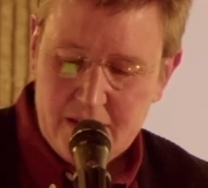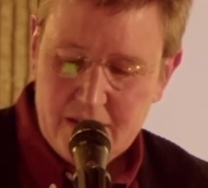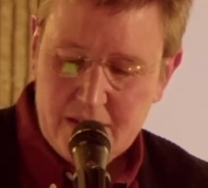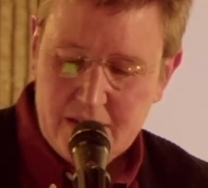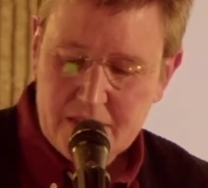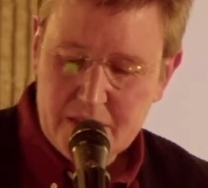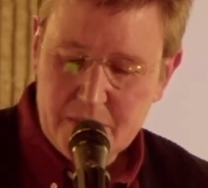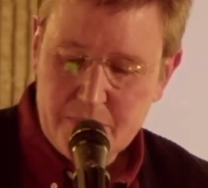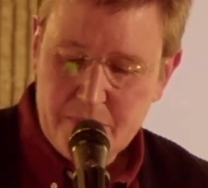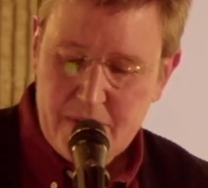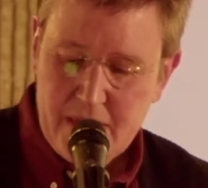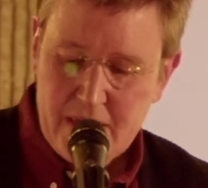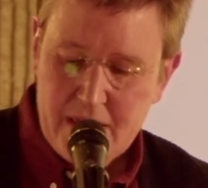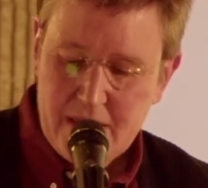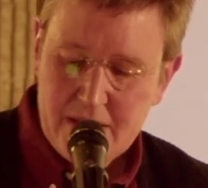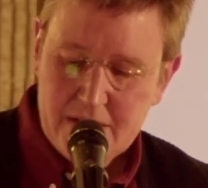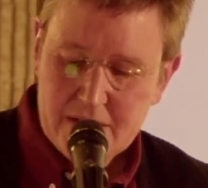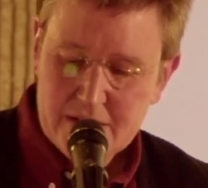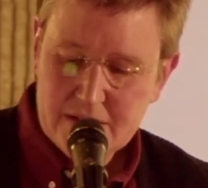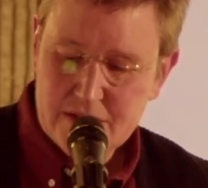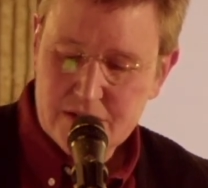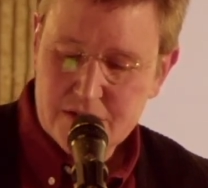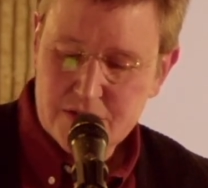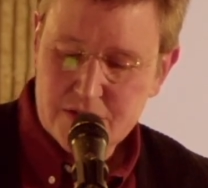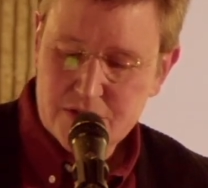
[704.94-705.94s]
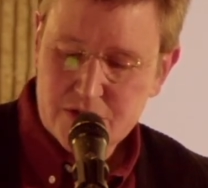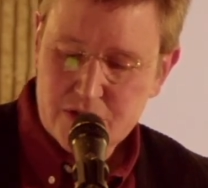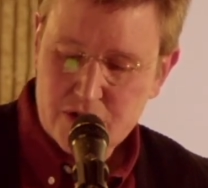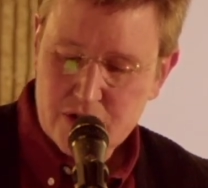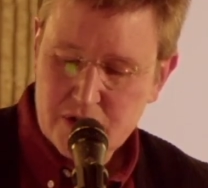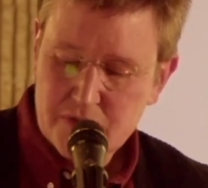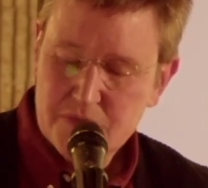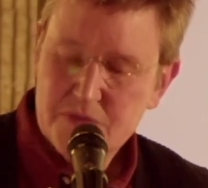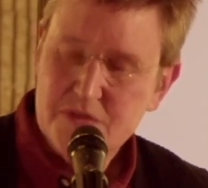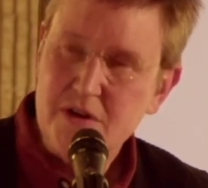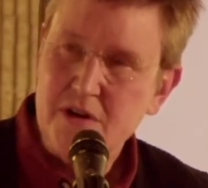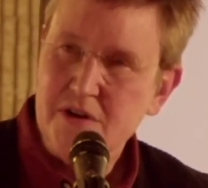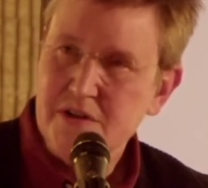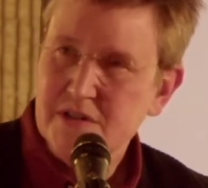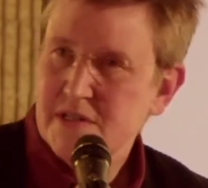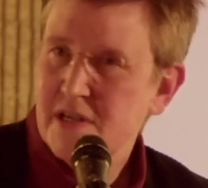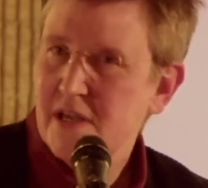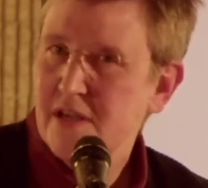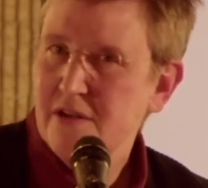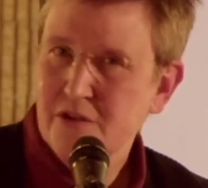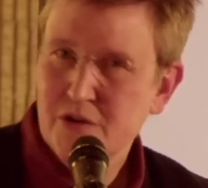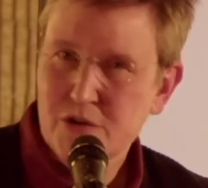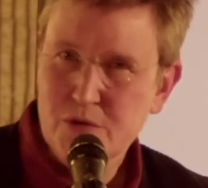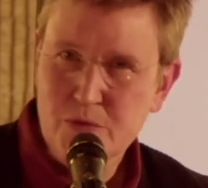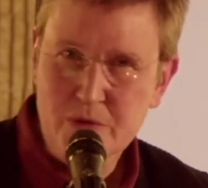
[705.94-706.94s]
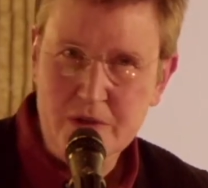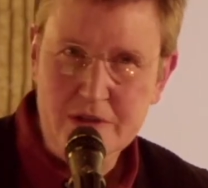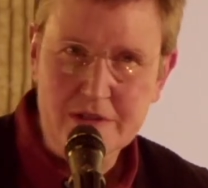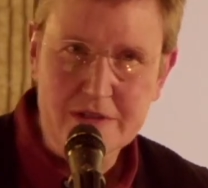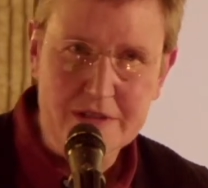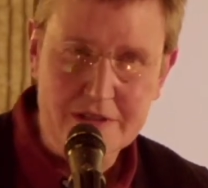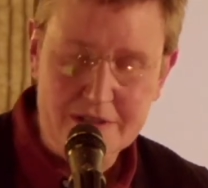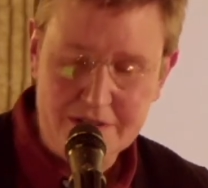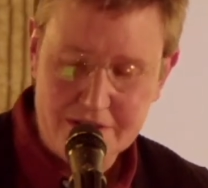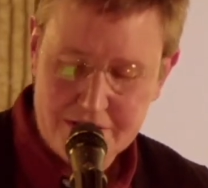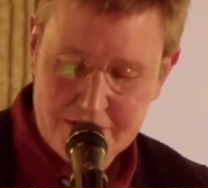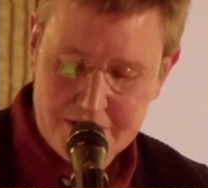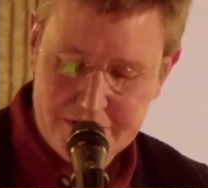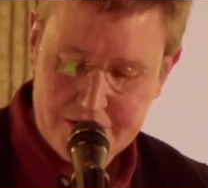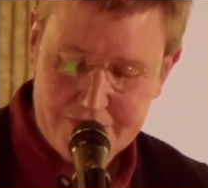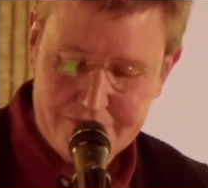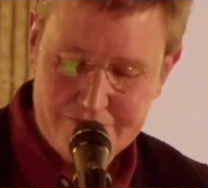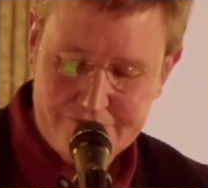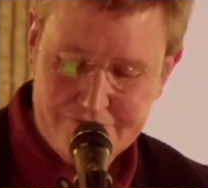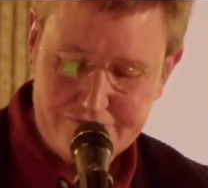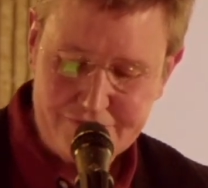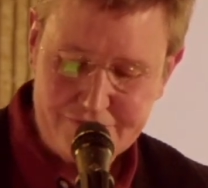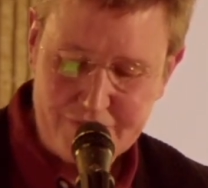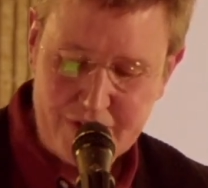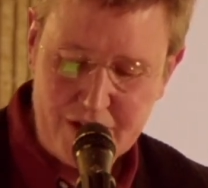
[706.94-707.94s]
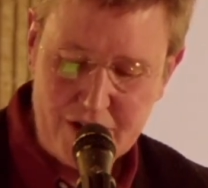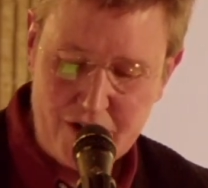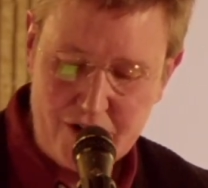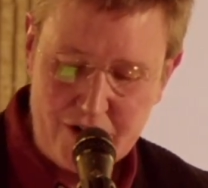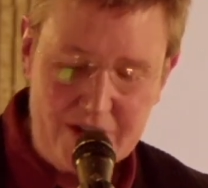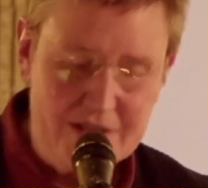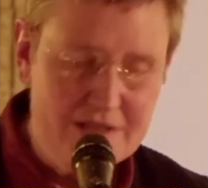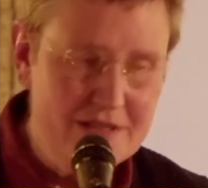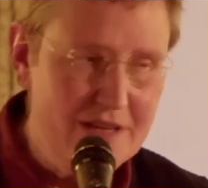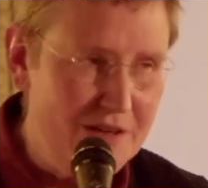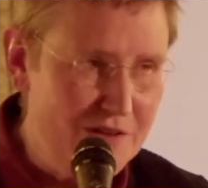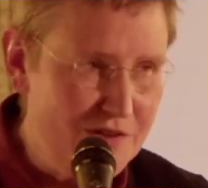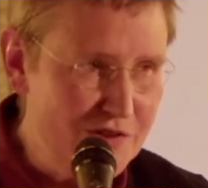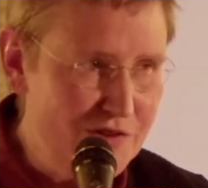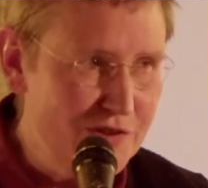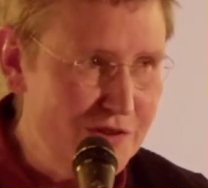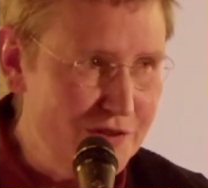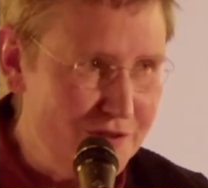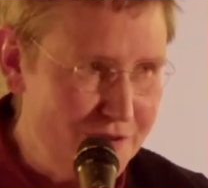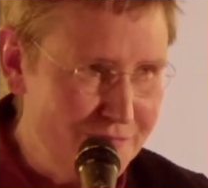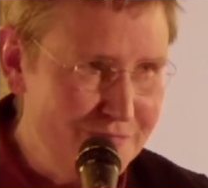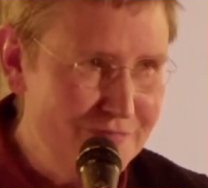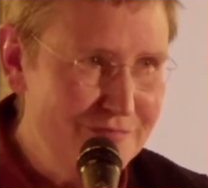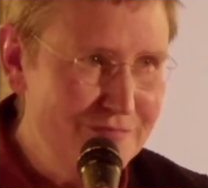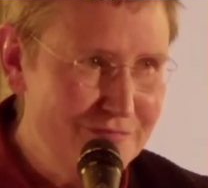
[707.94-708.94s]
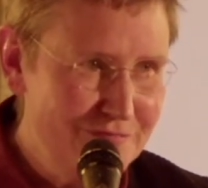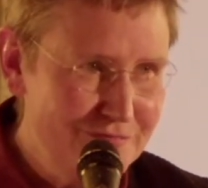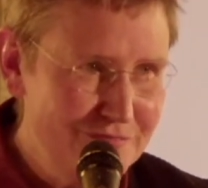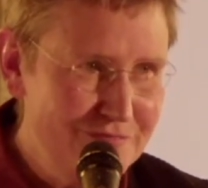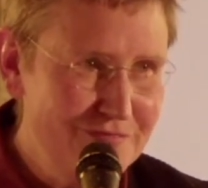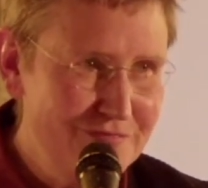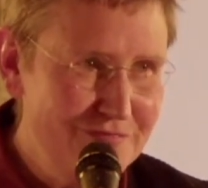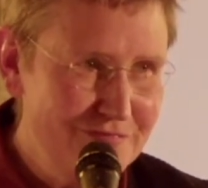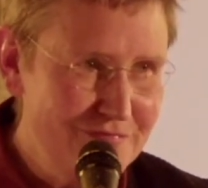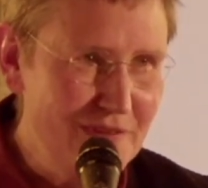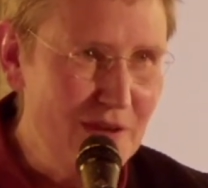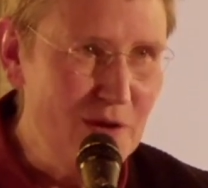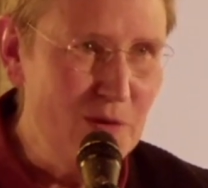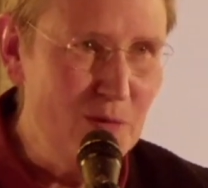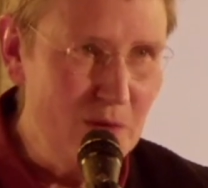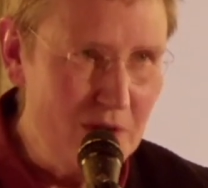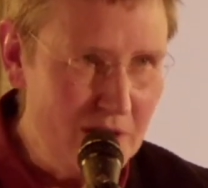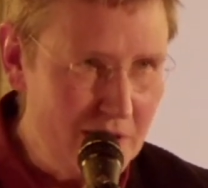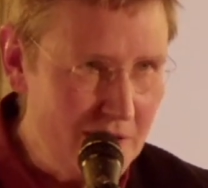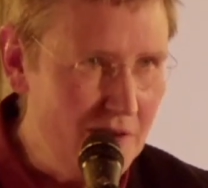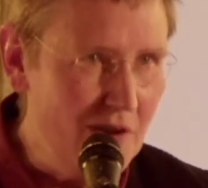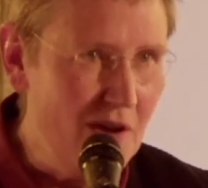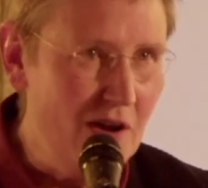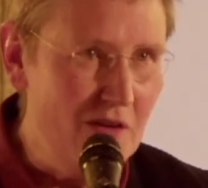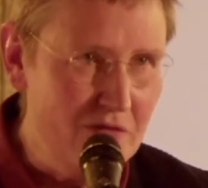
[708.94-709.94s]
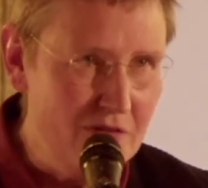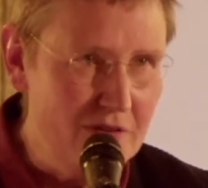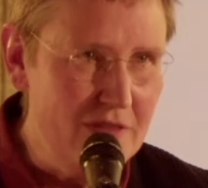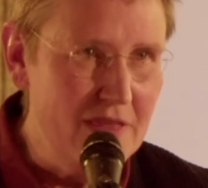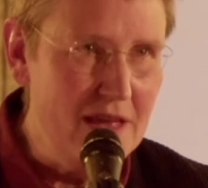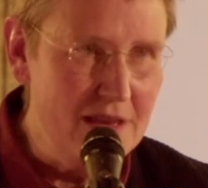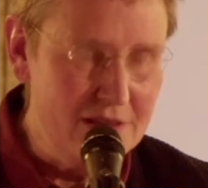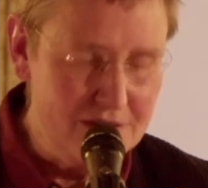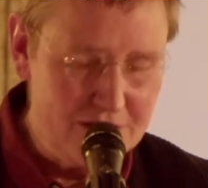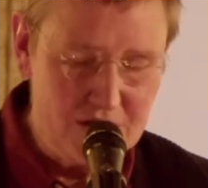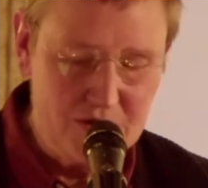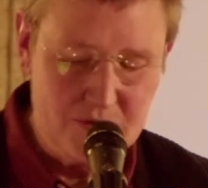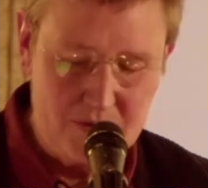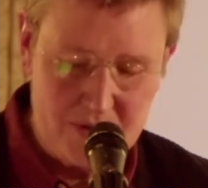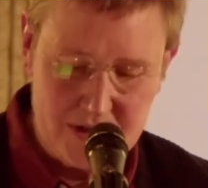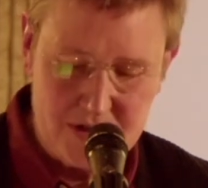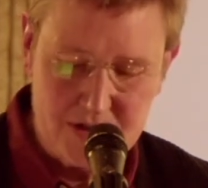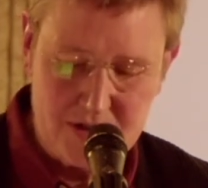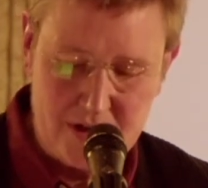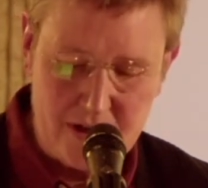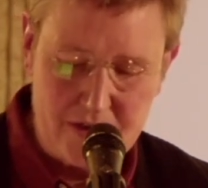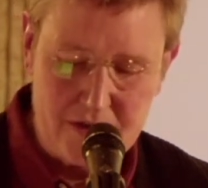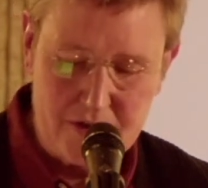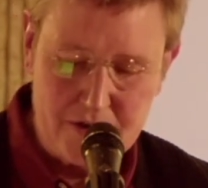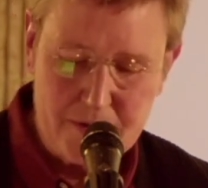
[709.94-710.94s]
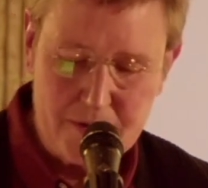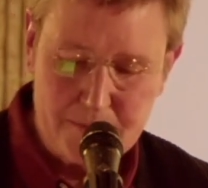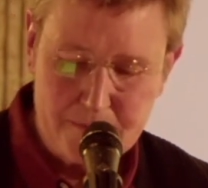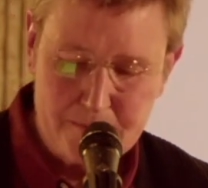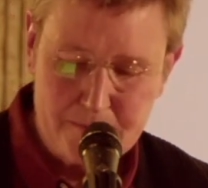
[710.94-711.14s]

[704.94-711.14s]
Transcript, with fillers: The pain deserves our tender witness and our attention, and we can offer that to each other.